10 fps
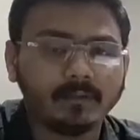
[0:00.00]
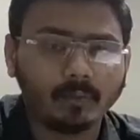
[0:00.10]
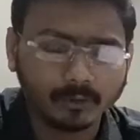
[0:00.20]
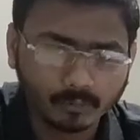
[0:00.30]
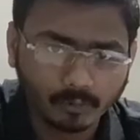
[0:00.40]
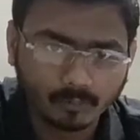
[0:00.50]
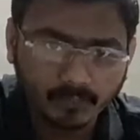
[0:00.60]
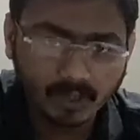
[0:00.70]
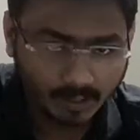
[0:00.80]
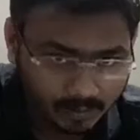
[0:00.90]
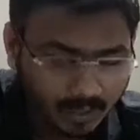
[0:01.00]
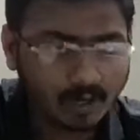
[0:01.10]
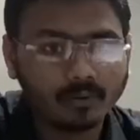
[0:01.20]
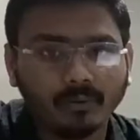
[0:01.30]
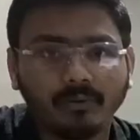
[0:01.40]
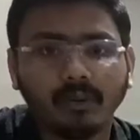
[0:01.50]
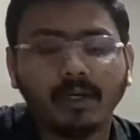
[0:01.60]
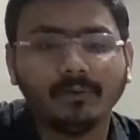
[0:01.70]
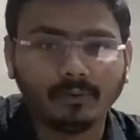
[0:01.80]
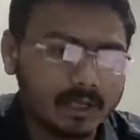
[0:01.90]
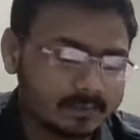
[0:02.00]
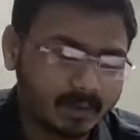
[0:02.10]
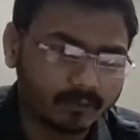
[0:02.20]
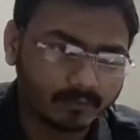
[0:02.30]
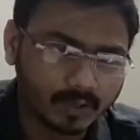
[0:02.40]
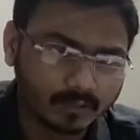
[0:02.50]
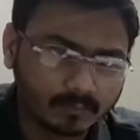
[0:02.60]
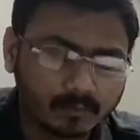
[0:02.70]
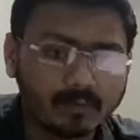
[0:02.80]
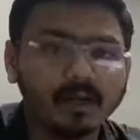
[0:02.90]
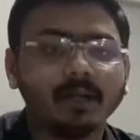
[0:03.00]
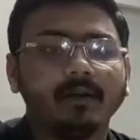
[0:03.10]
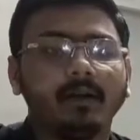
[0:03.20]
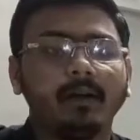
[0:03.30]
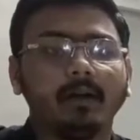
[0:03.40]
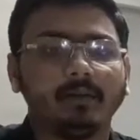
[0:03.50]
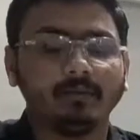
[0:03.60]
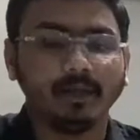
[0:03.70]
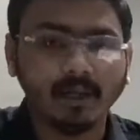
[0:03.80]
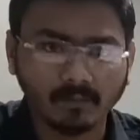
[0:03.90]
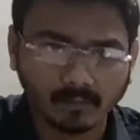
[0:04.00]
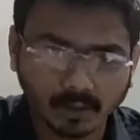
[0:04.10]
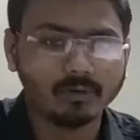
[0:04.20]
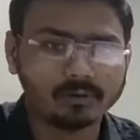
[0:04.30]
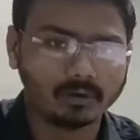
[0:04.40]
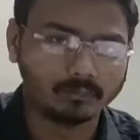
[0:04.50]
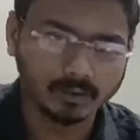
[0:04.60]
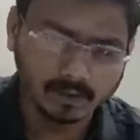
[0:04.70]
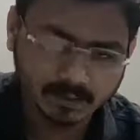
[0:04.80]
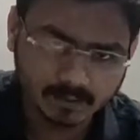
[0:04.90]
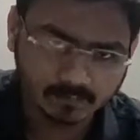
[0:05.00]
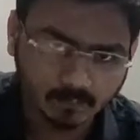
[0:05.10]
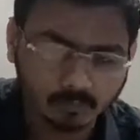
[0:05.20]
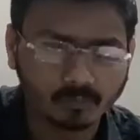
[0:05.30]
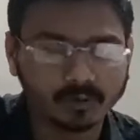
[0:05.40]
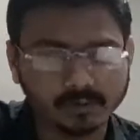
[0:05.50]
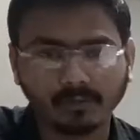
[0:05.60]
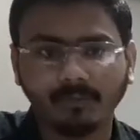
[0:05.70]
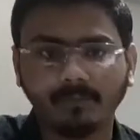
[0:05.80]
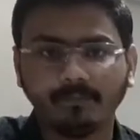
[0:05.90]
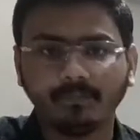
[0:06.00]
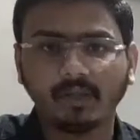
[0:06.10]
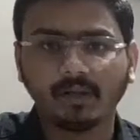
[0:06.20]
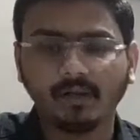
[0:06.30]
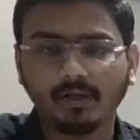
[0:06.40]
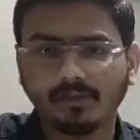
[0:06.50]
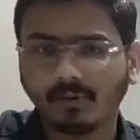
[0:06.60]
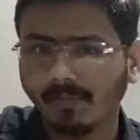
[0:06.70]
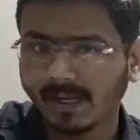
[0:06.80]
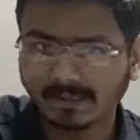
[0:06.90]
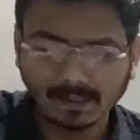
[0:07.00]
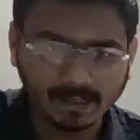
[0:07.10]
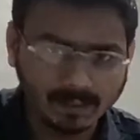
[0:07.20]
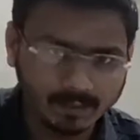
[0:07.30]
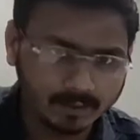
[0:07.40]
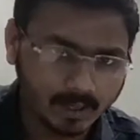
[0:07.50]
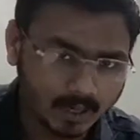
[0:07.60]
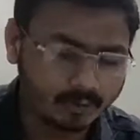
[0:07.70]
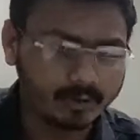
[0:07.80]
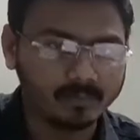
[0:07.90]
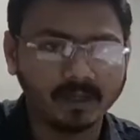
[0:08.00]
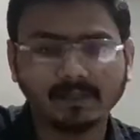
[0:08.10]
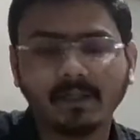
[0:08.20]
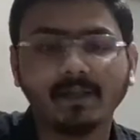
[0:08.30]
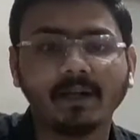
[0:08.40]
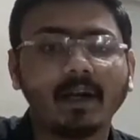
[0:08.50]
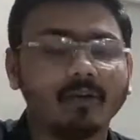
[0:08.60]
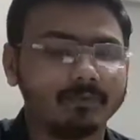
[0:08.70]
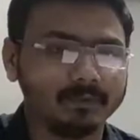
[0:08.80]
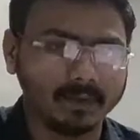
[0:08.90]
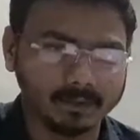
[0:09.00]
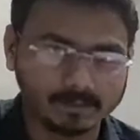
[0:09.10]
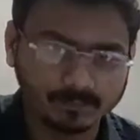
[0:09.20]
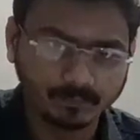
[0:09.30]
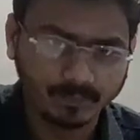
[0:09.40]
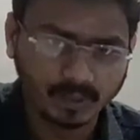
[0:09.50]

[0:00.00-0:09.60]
3.0, and now in today's, my friend, we will live revolution of the Industry 4.0. So basically, IoT means Internet of Things.